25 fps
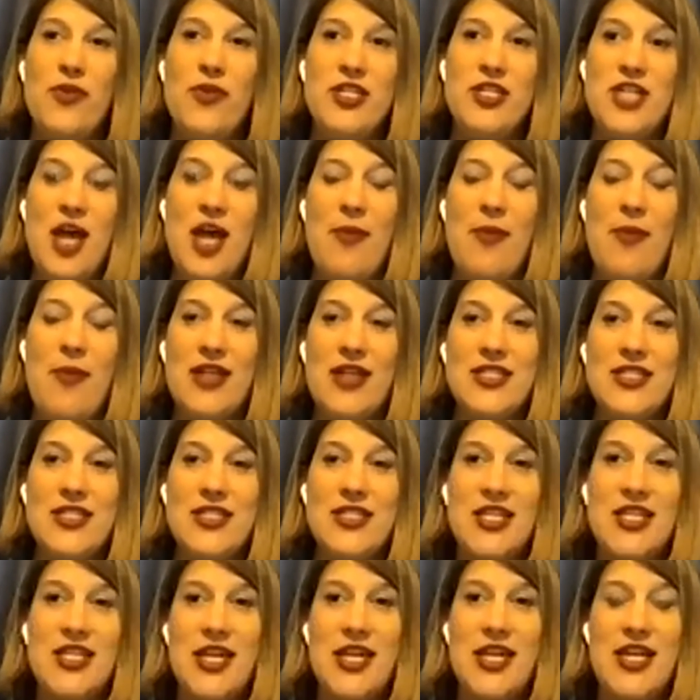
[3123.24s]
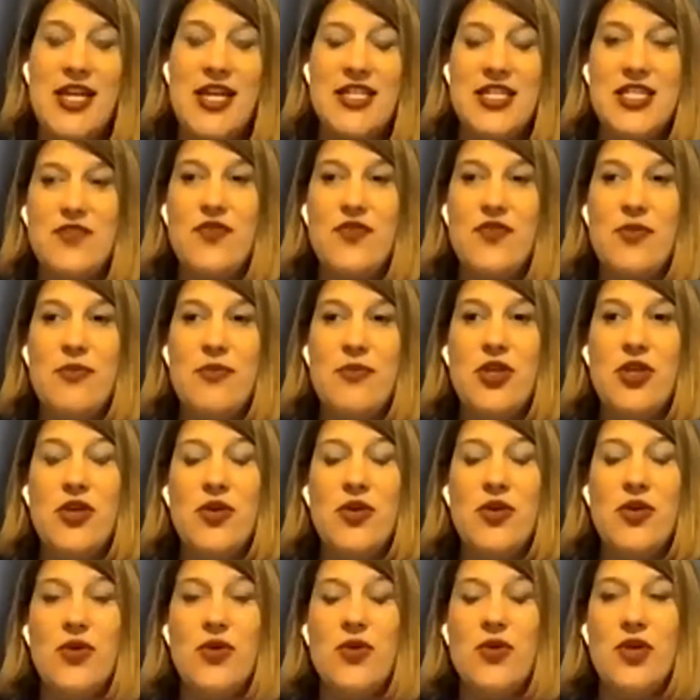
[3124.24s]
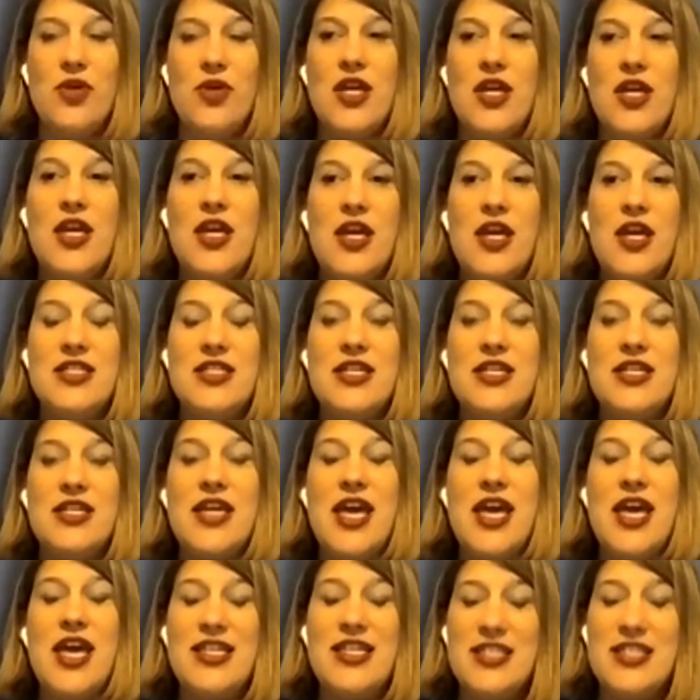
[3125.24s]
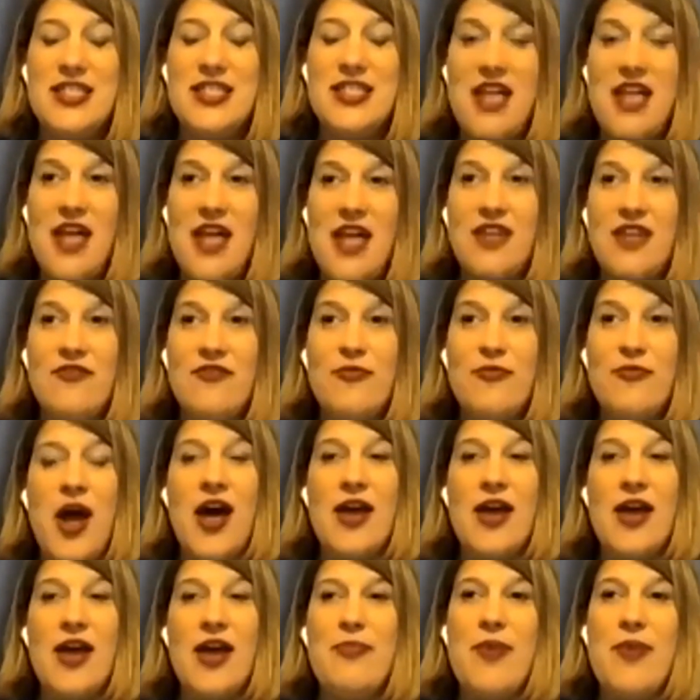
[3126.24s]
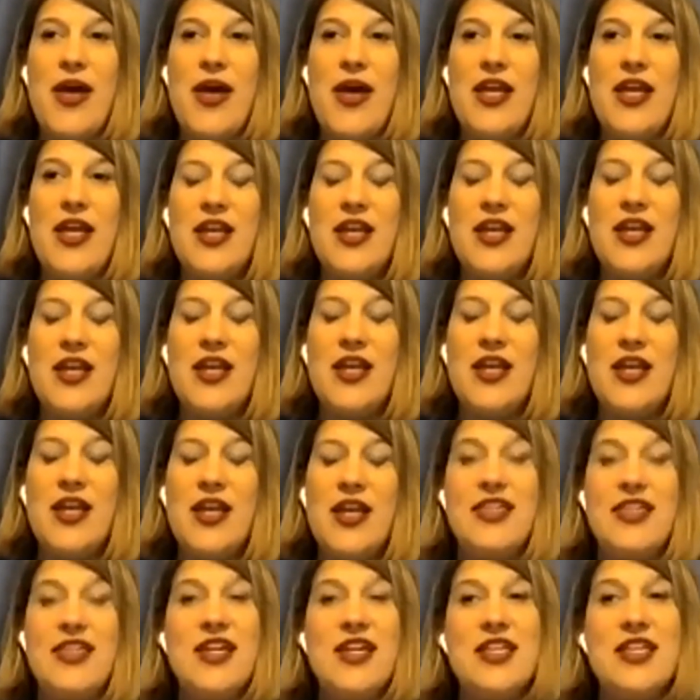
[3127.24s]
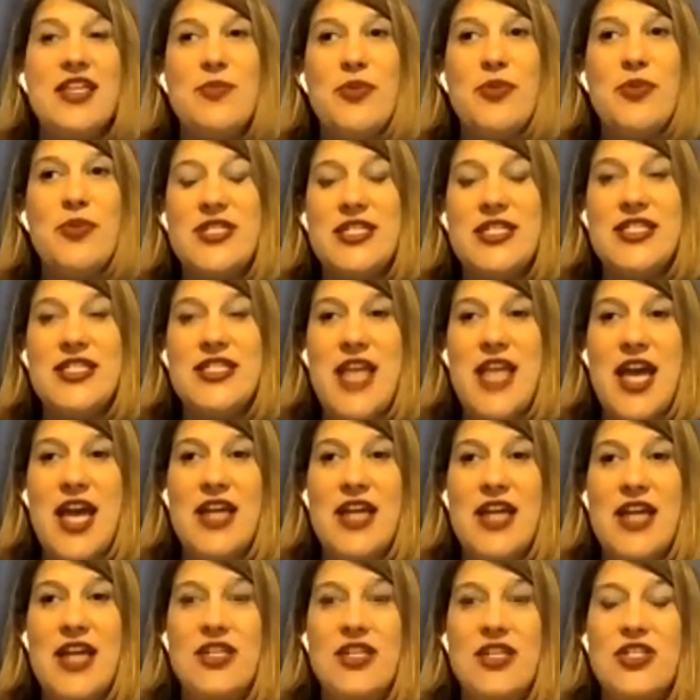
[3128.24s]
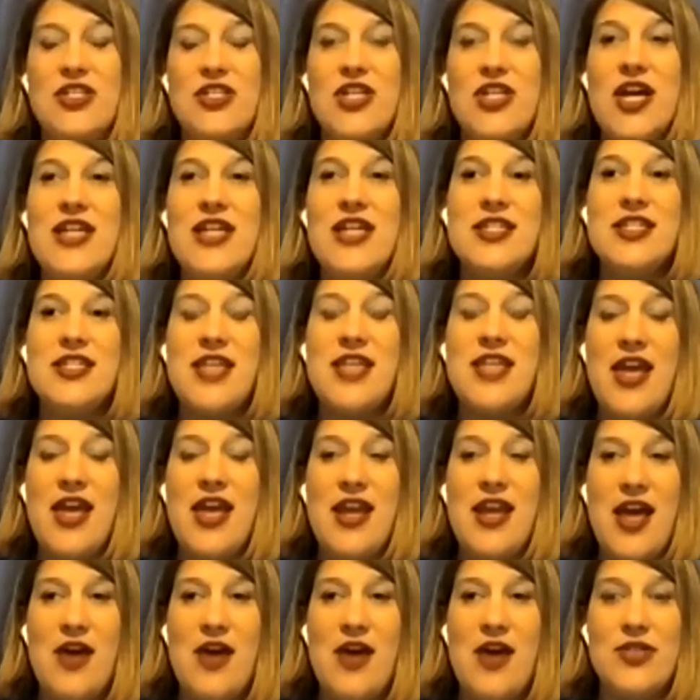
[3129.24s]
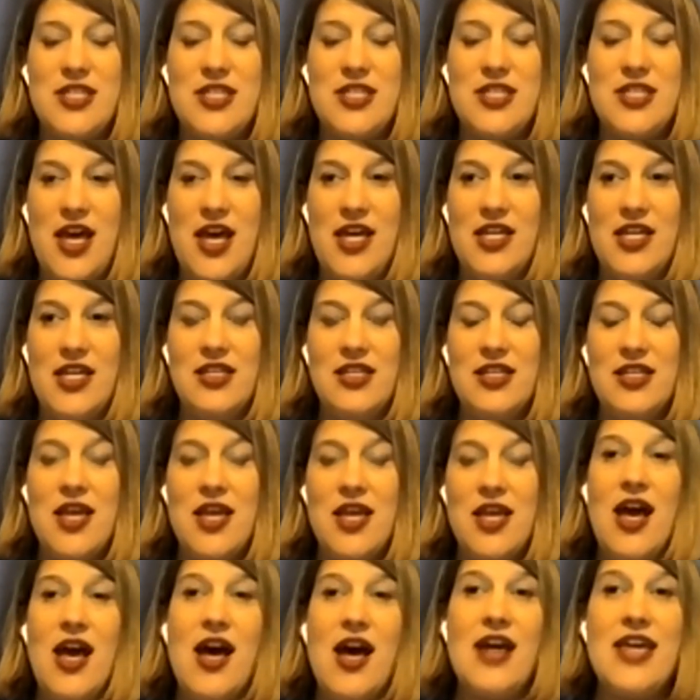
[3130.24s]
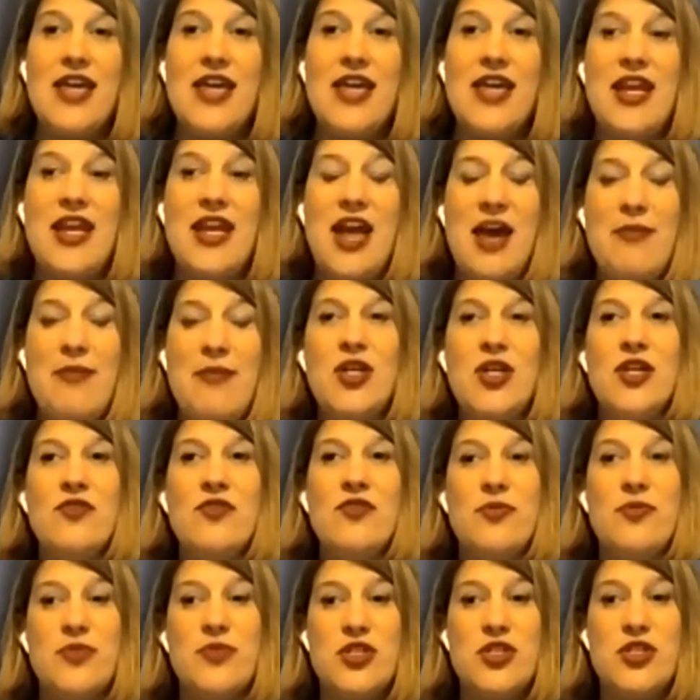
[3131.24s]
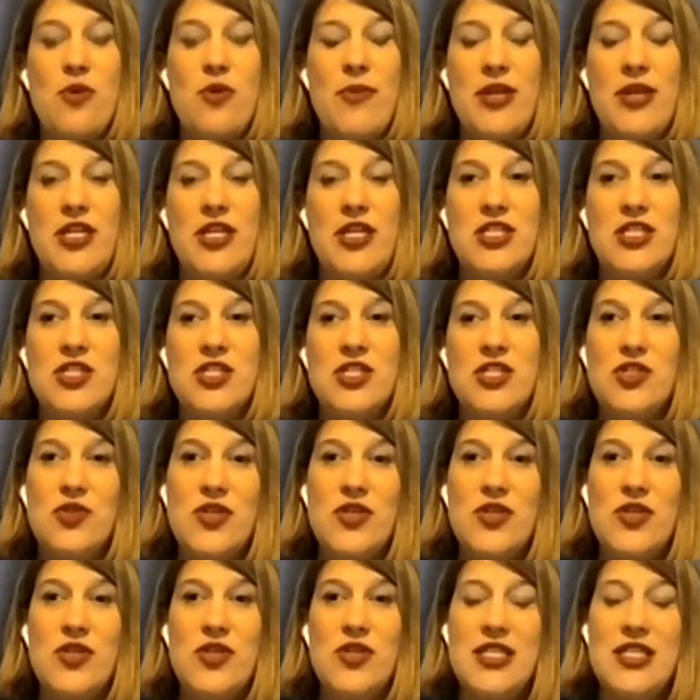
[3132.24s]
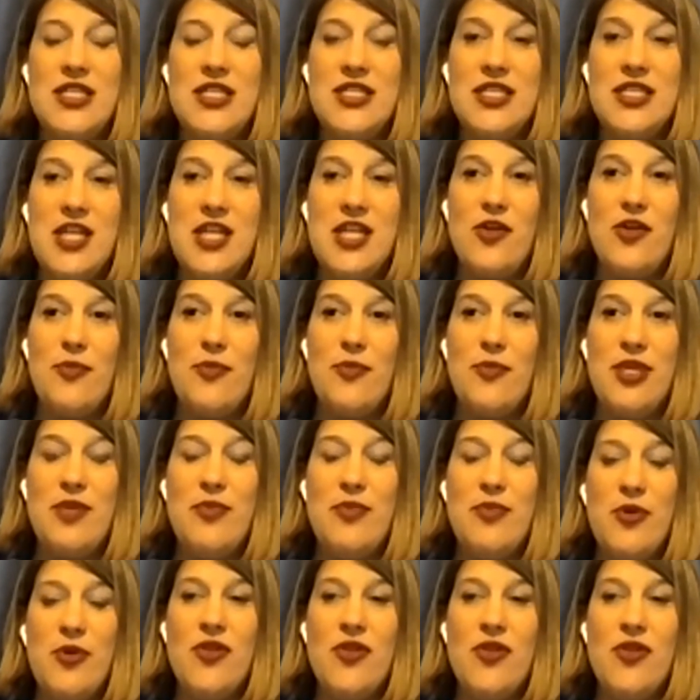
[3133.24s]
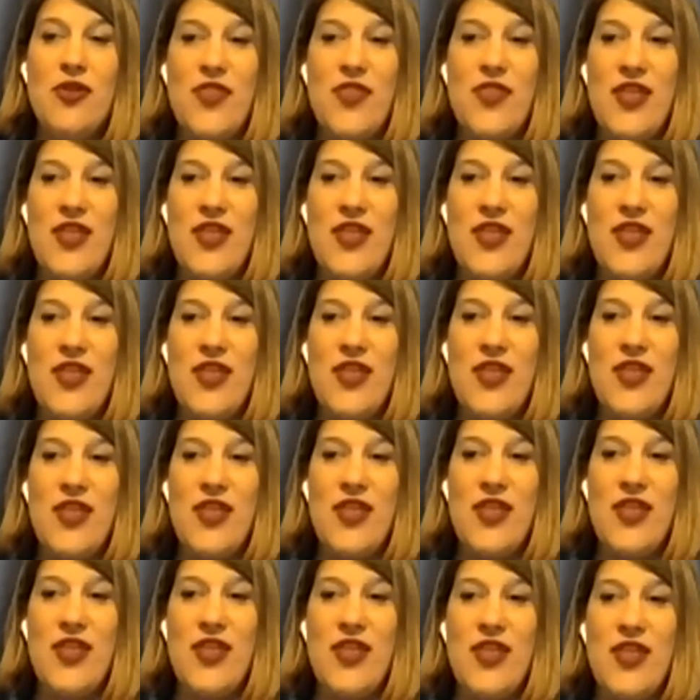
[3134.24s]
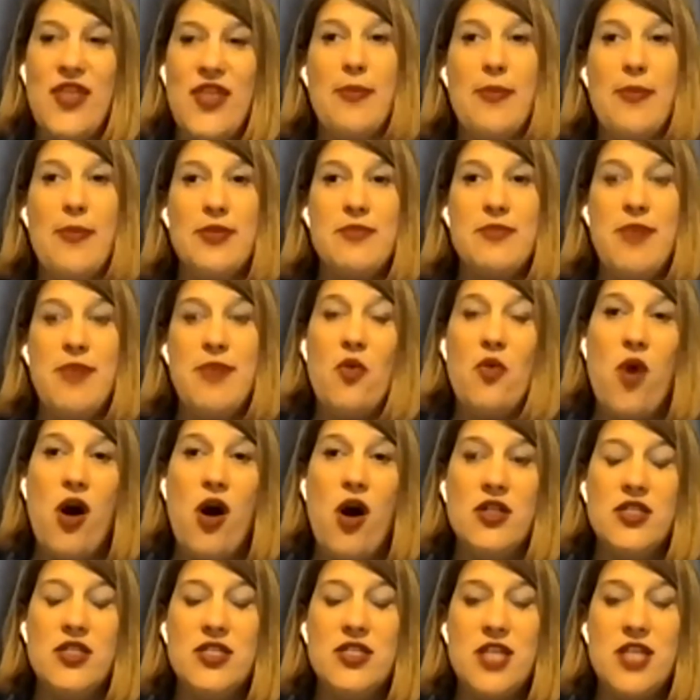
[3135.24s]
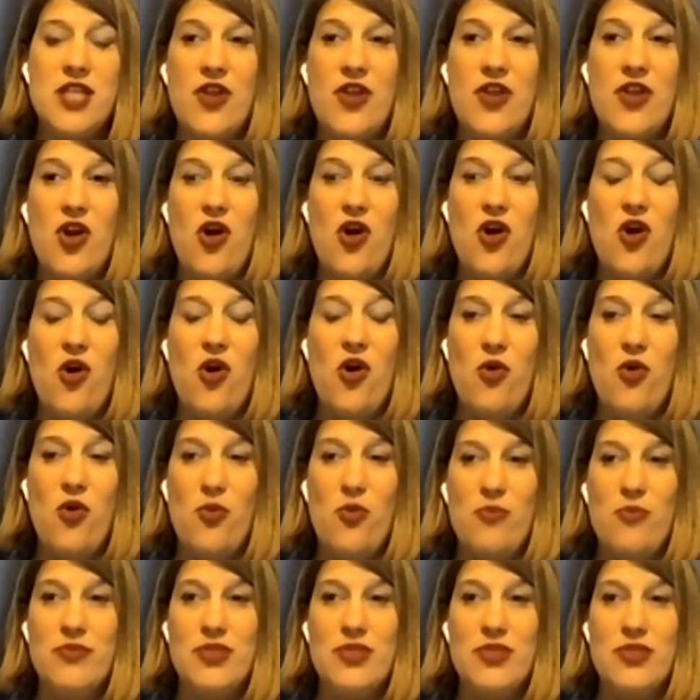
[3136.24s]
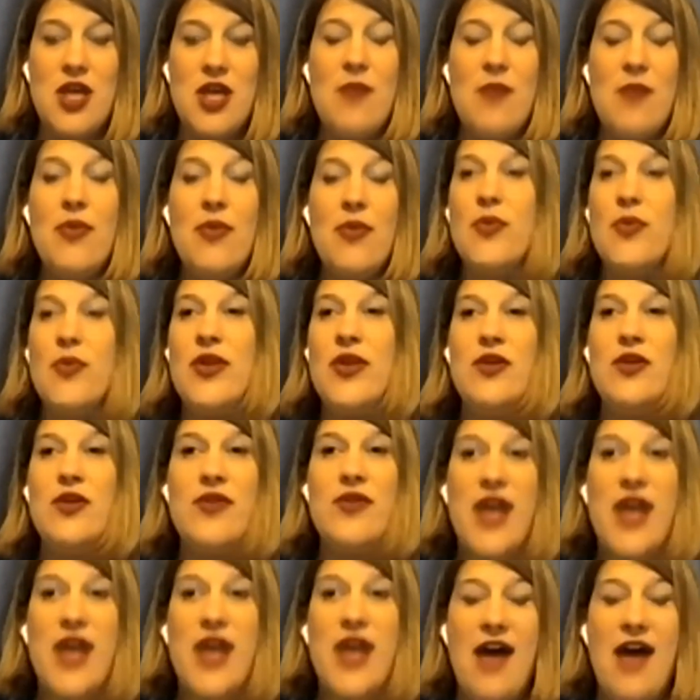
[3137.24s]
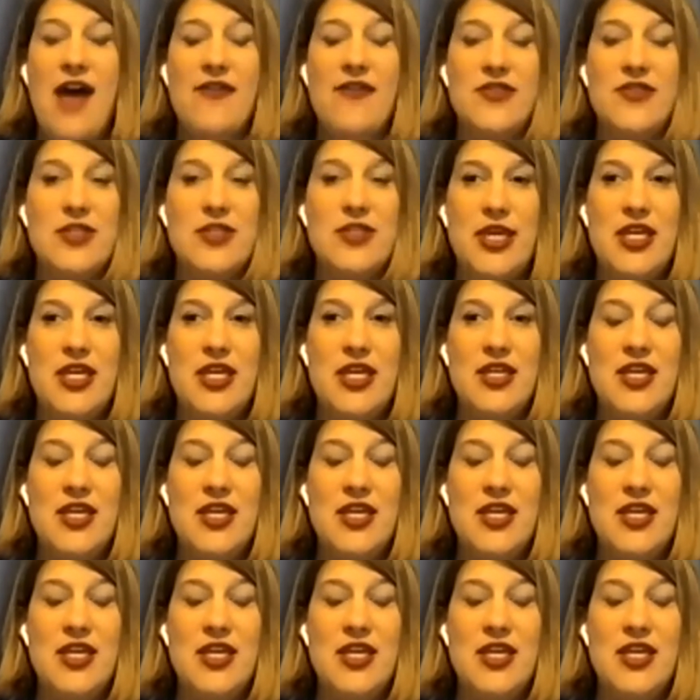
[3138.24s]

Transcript: the chat box and get ideas from you is again, it's kind of broad, but I think it's important to say just get outside. Again, I'm hearing from so many students and other people that they feel trapped by the walls of their homes, but we don't have to be.